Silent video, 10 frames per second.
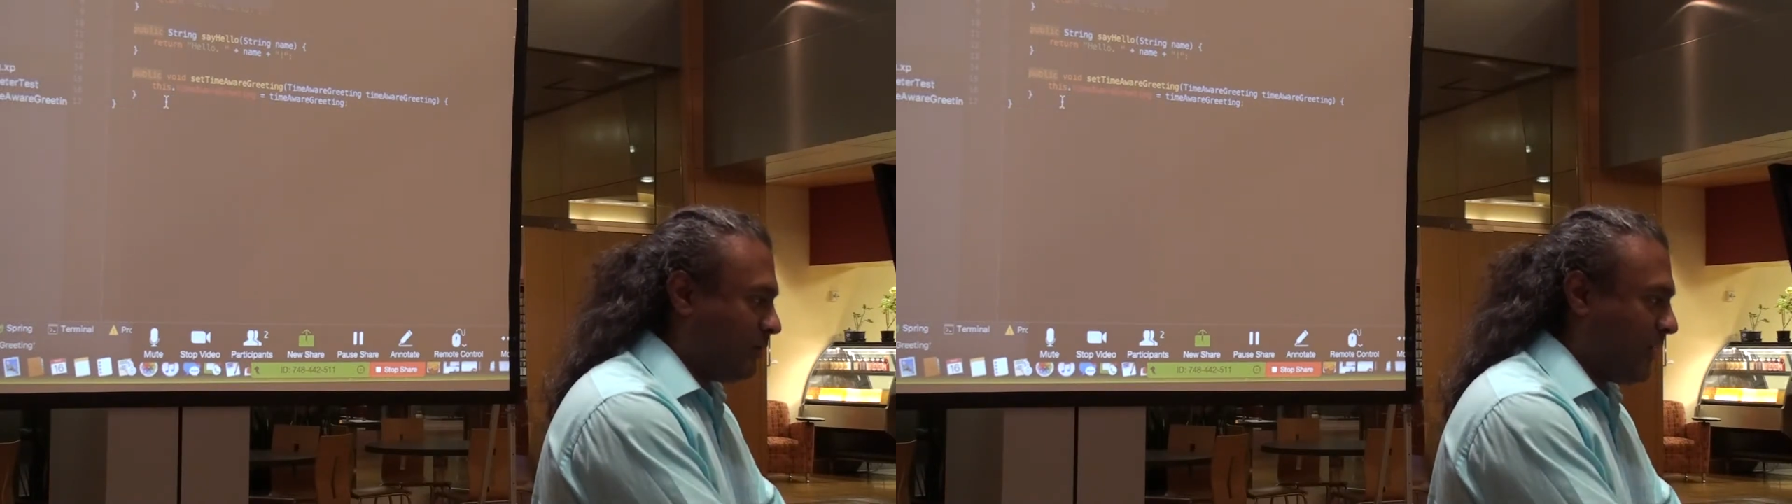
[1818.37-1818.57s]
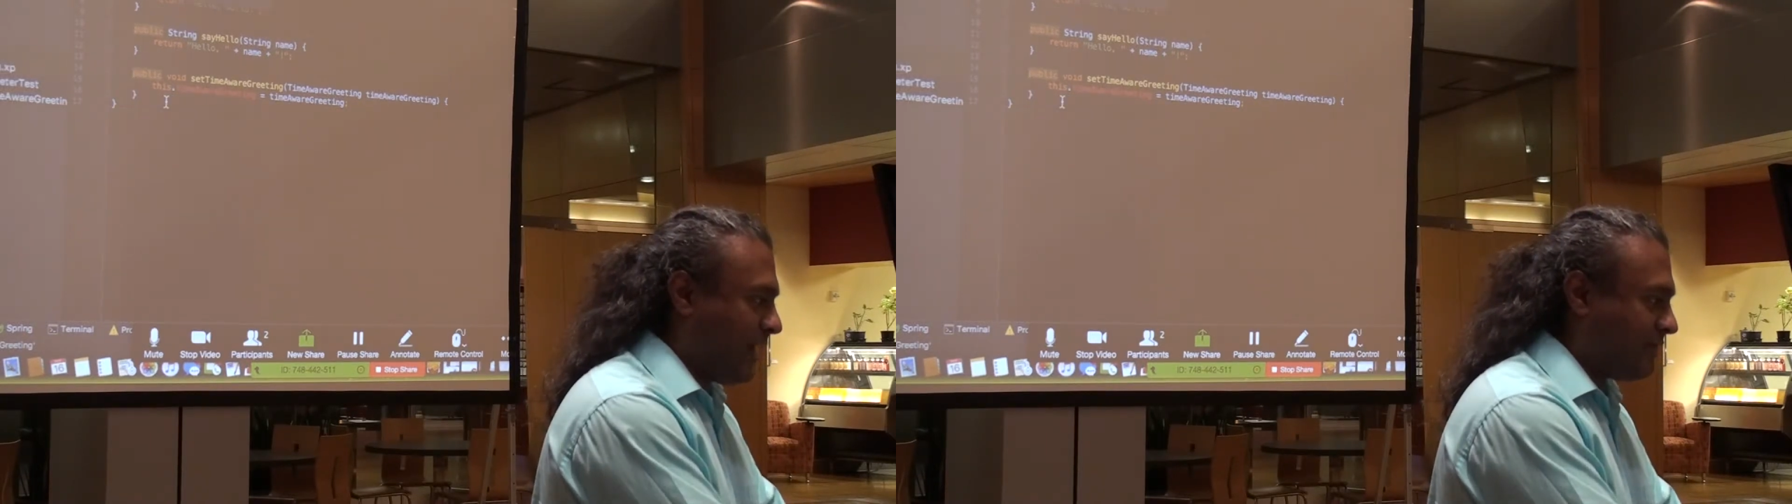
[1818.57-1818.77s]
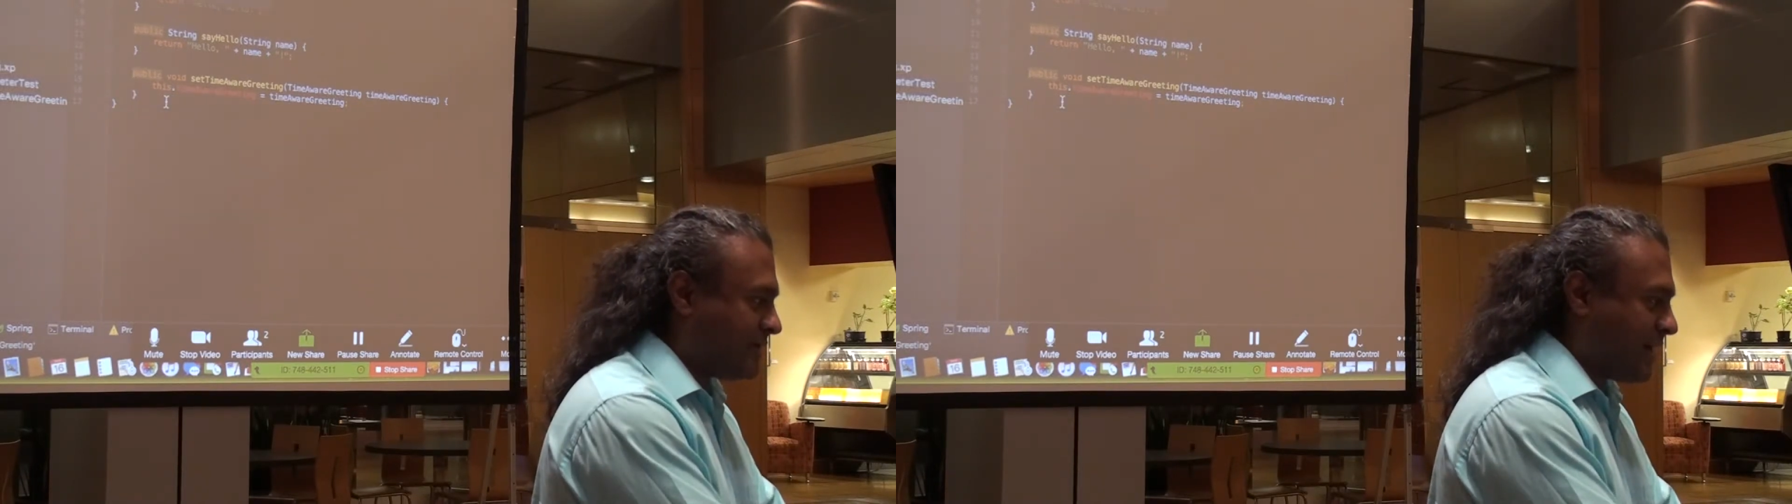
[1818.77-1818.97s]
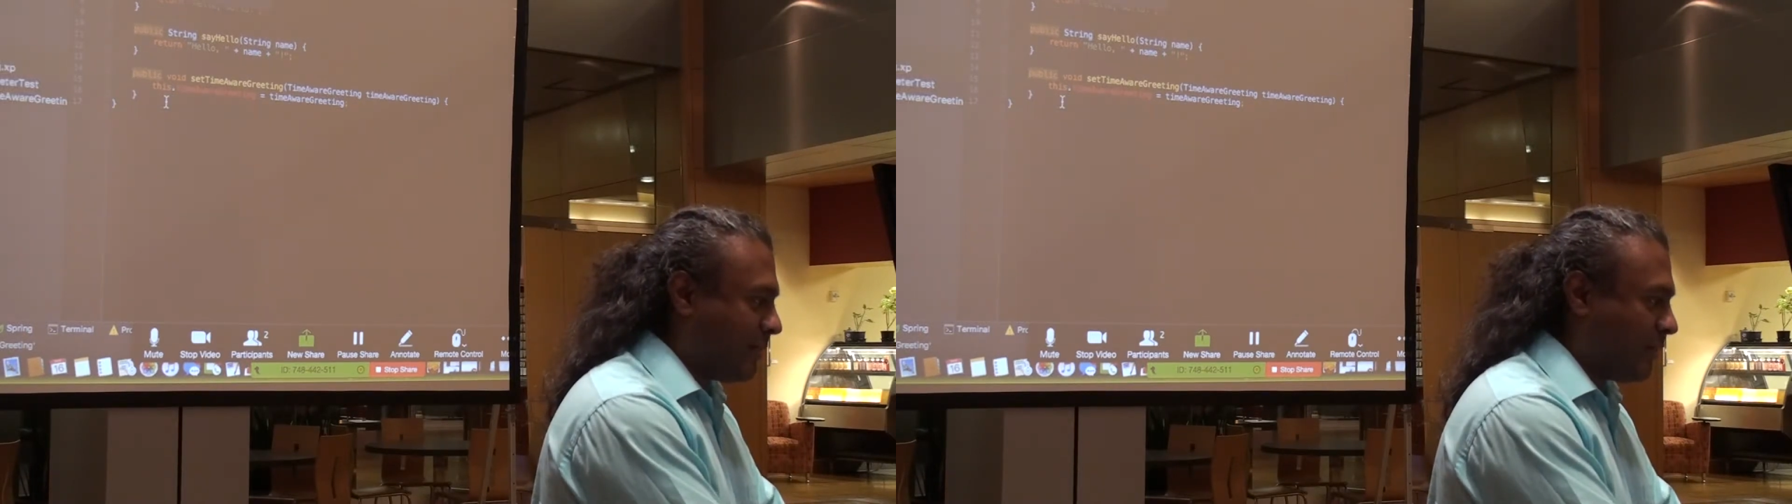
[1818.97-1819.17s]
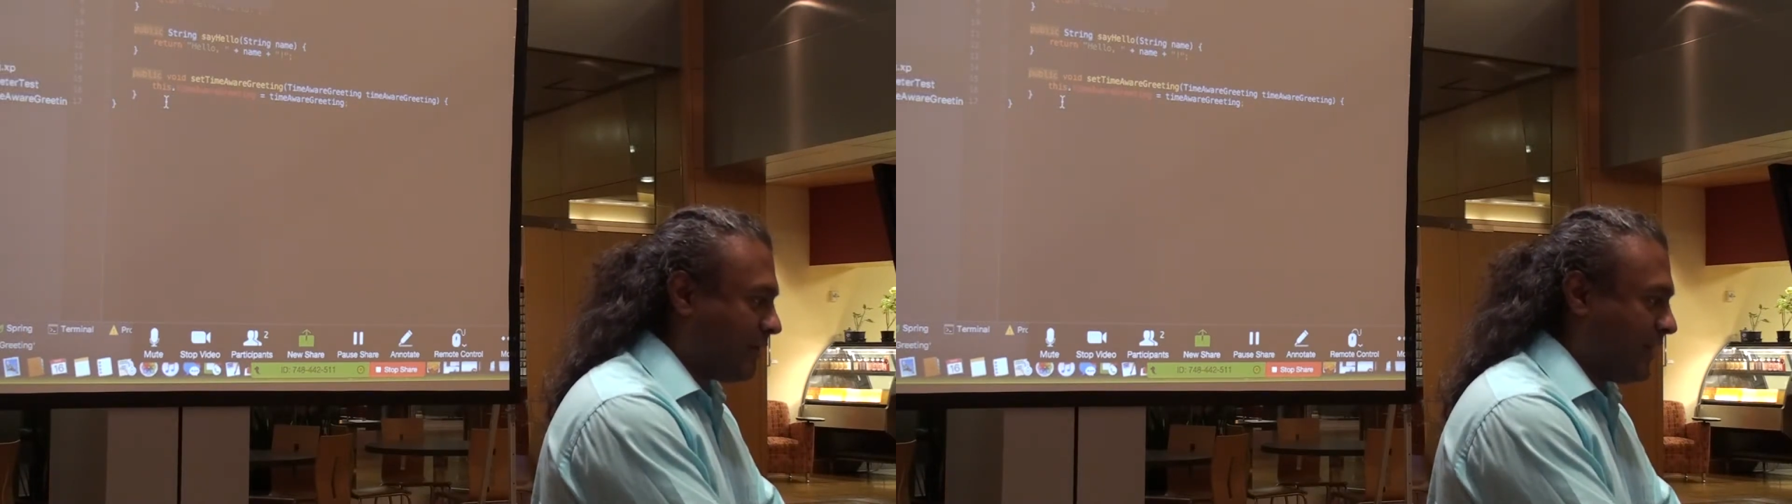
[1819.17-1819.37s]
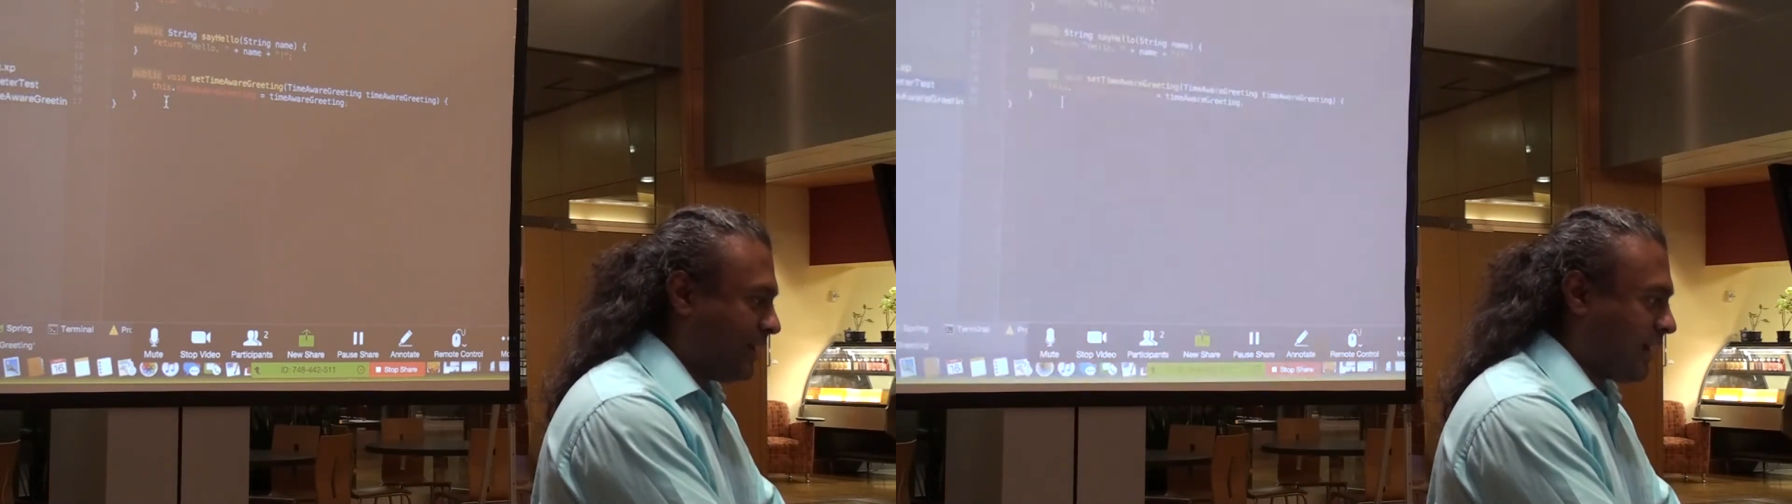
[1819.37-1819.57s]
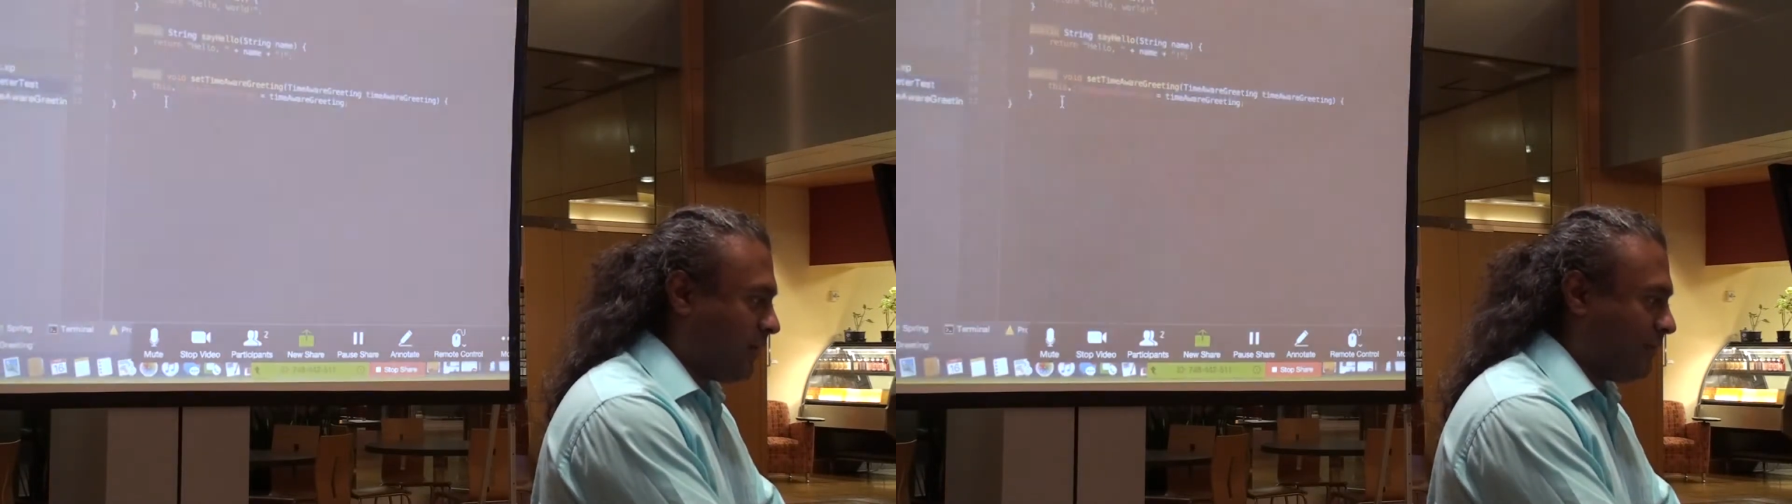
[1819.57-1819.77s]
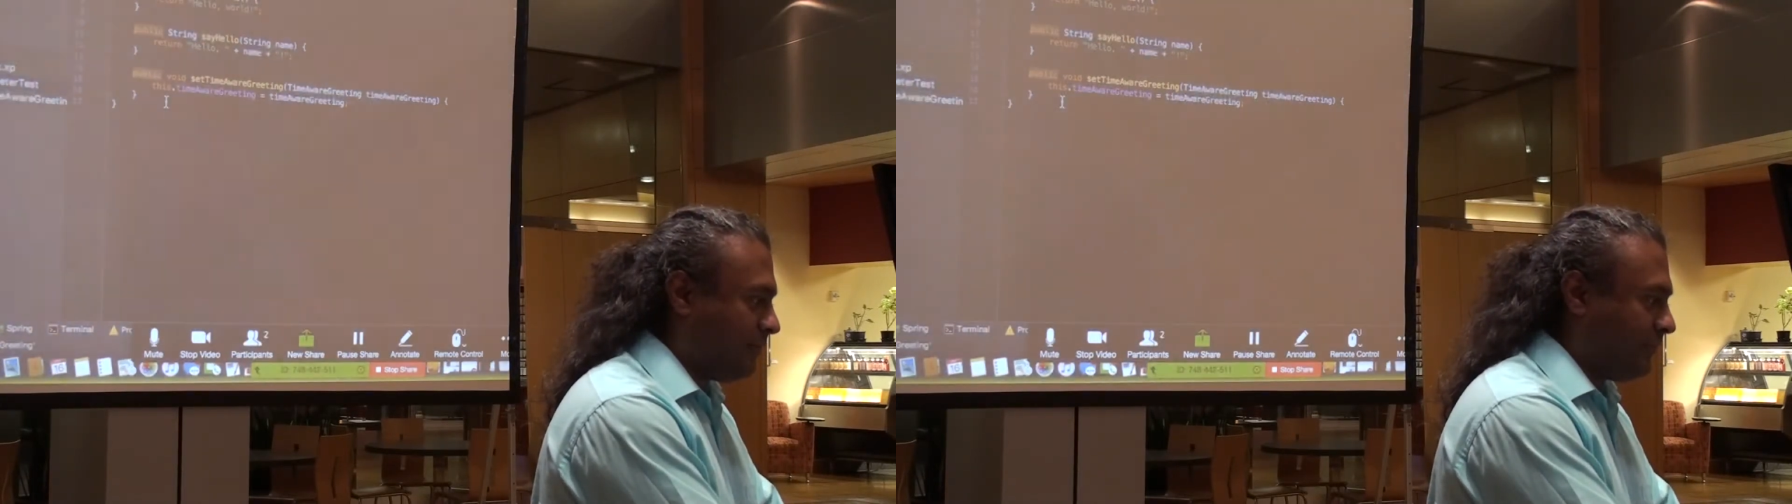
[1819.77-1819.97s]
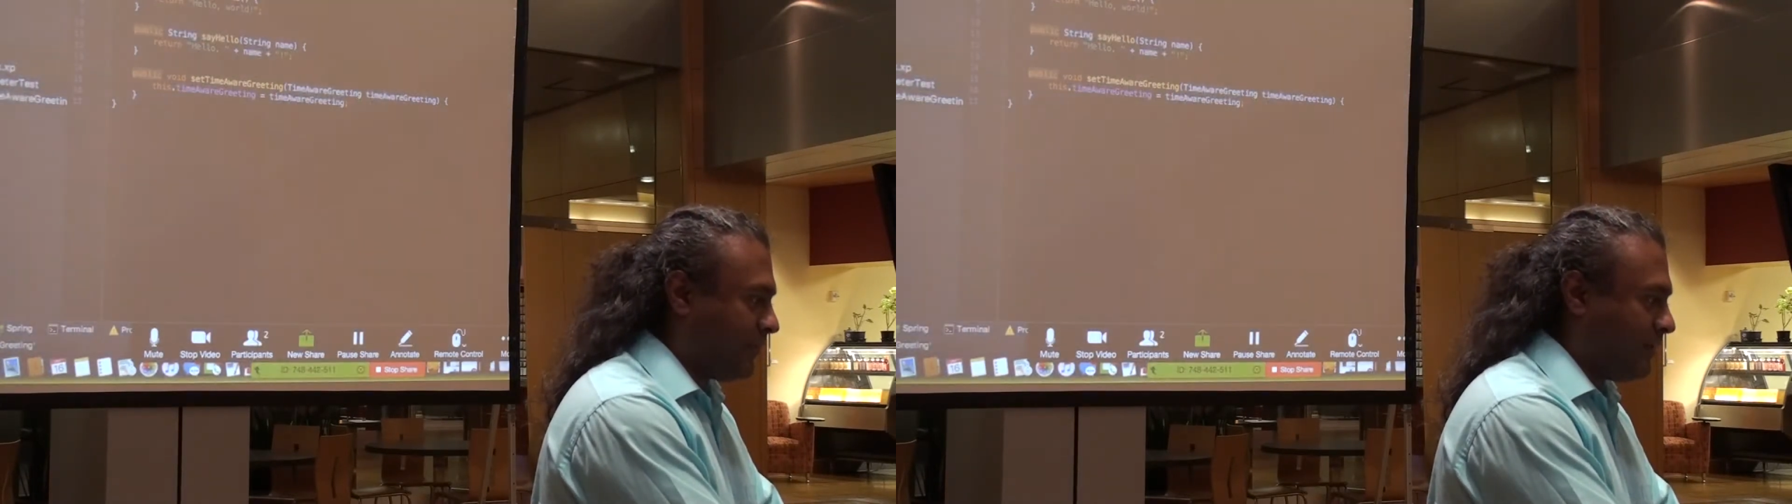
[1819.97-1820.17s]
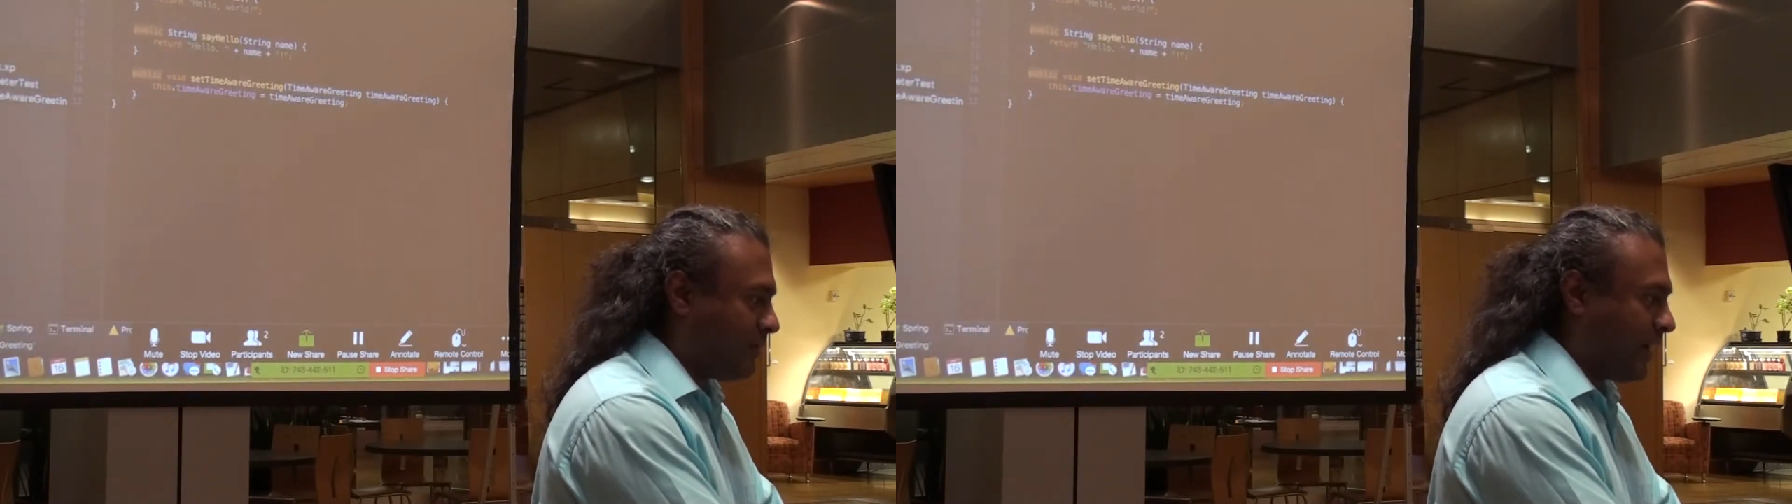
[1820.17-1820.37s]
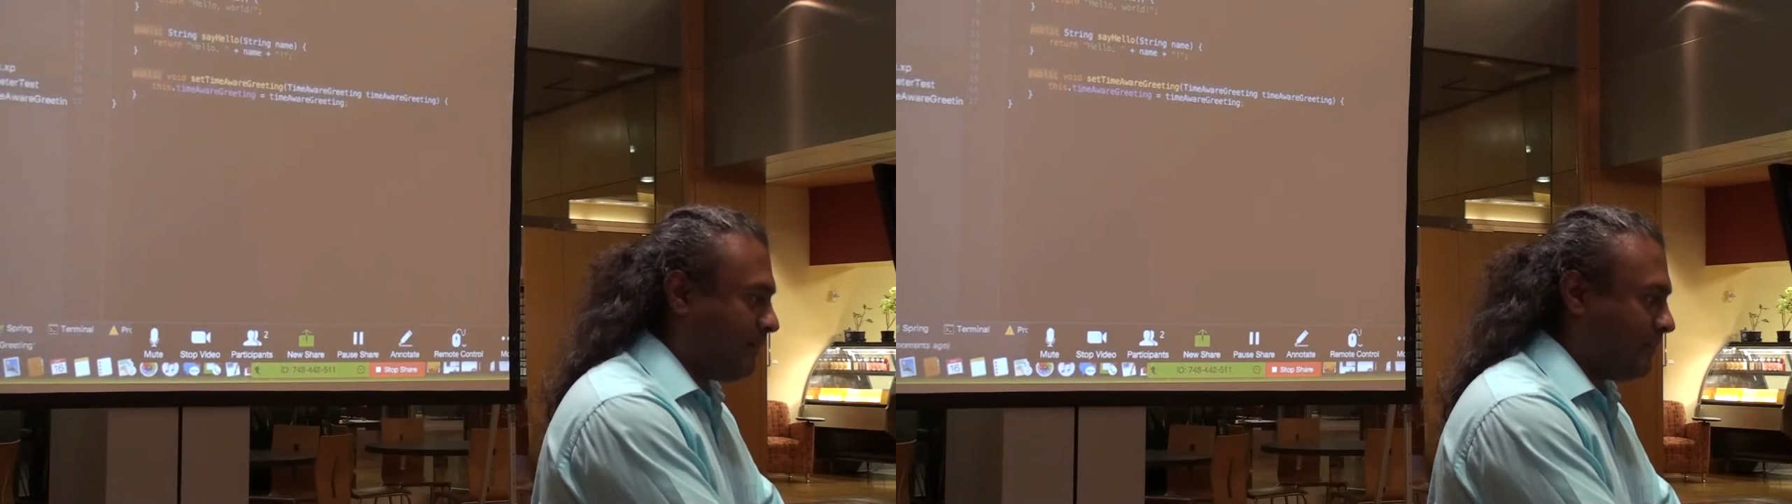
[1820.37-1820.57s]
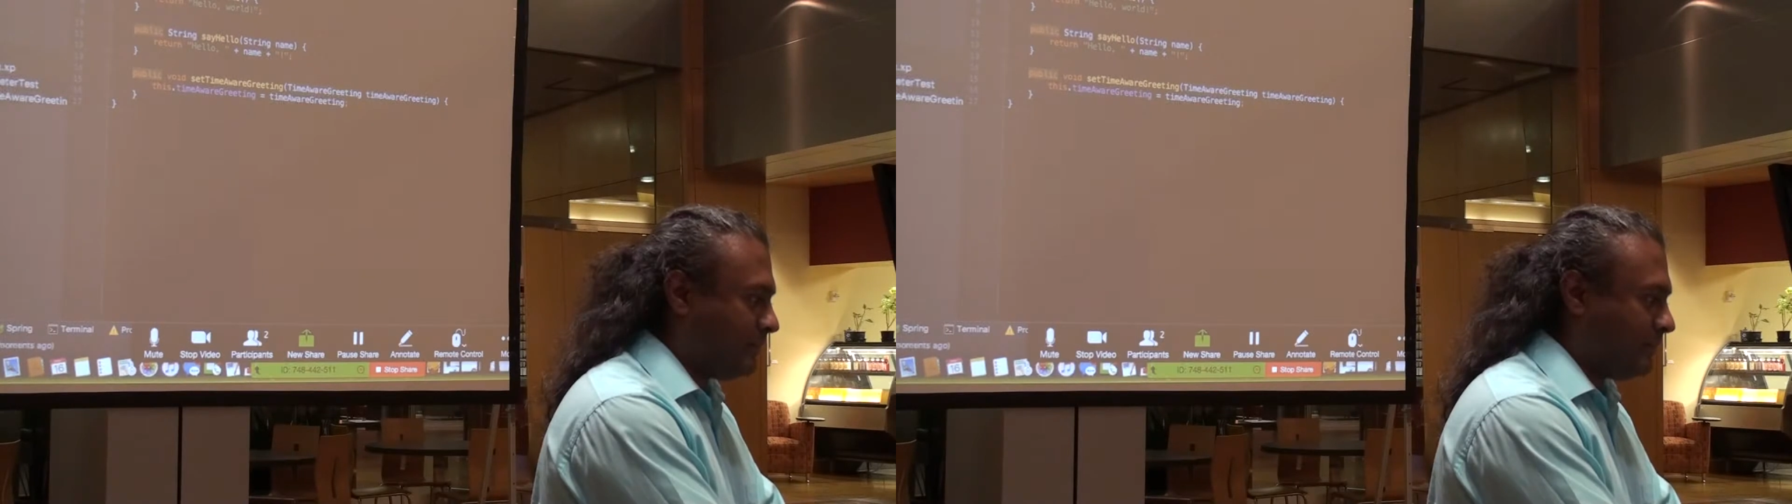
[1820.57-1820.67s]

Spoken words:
We have the time aware greeting now. Okay.